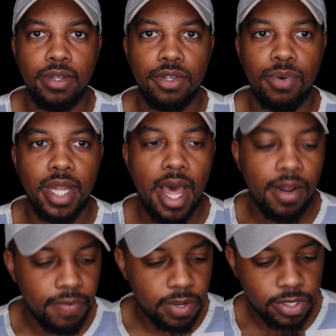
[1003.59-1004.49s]
so a
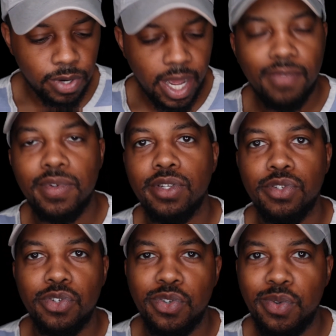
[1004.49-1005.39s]
lot of us are having
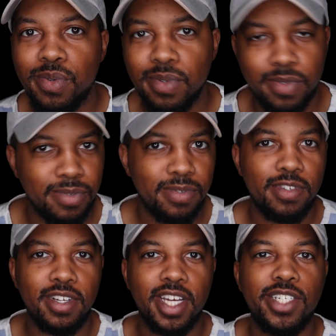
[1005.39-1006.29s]
to
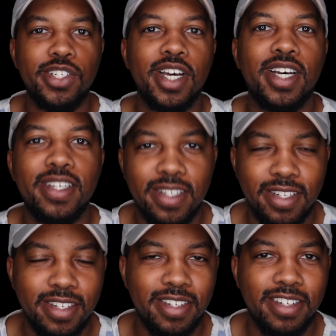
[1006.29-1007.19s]

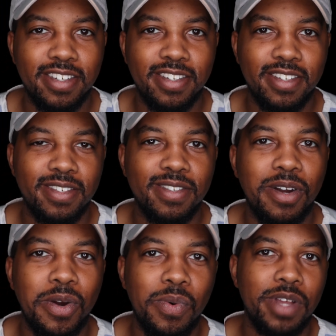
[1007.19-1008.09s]
adjust
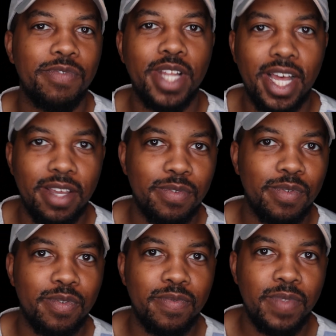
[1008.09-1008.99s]
our way of
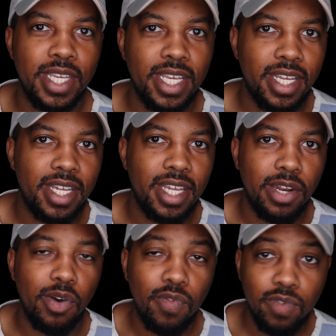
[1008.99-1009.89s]
life,
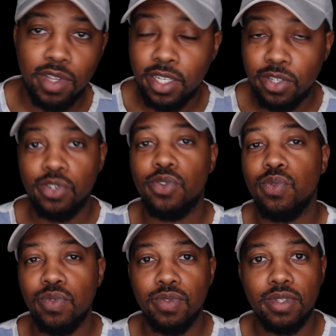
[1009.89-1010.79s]
and hopefully soon,
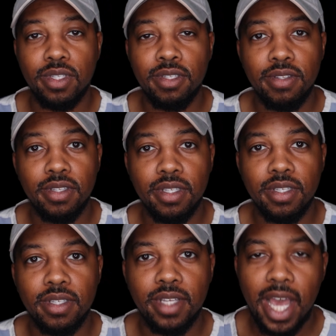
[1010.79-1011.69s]

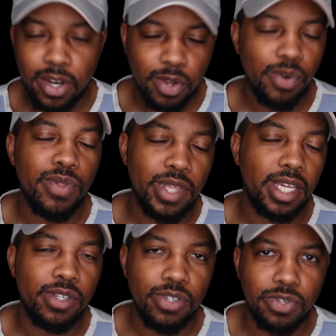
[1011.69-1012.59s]
I know
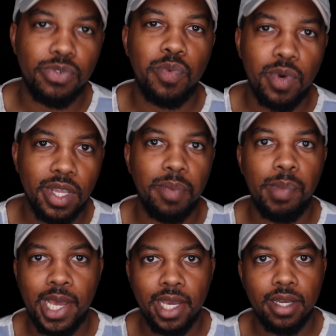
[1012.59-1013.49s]
things soon, we'll get
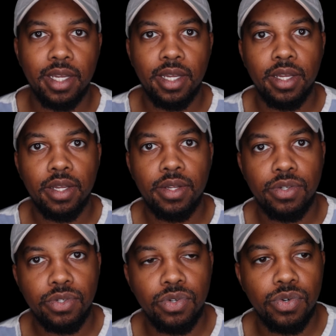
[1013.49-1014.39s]
back
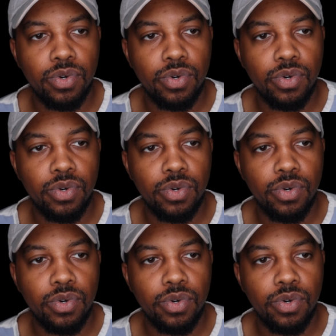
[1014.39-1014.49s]
to